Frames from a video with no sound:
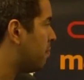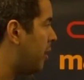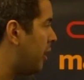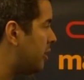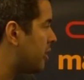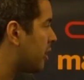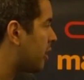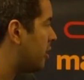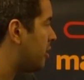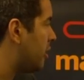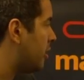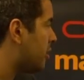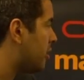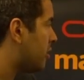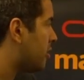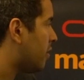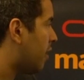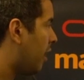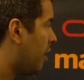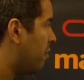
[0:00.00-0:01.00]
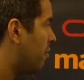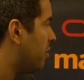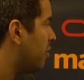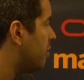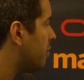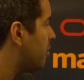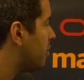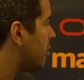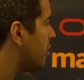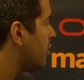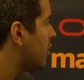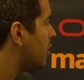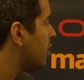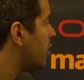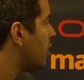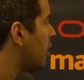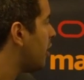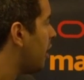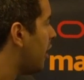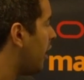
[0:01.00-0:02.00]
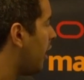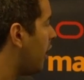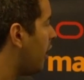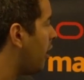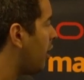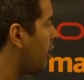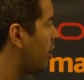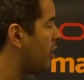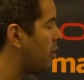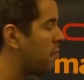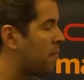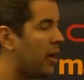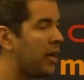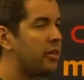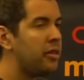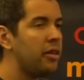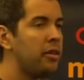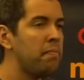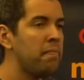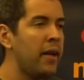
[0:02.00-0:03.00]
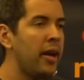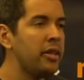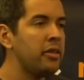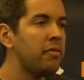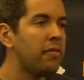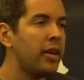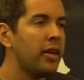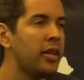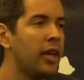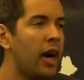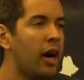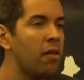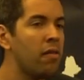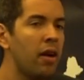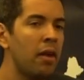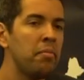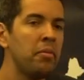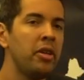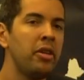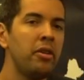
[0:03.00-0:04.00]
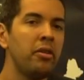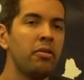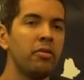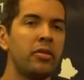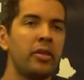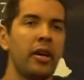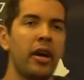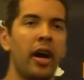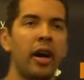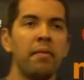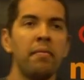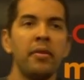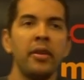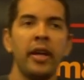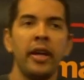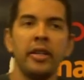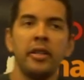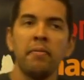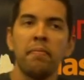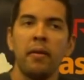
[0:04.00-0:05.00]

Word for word: Basically just the driver. And imagine, imagine right now I'm using Arbonate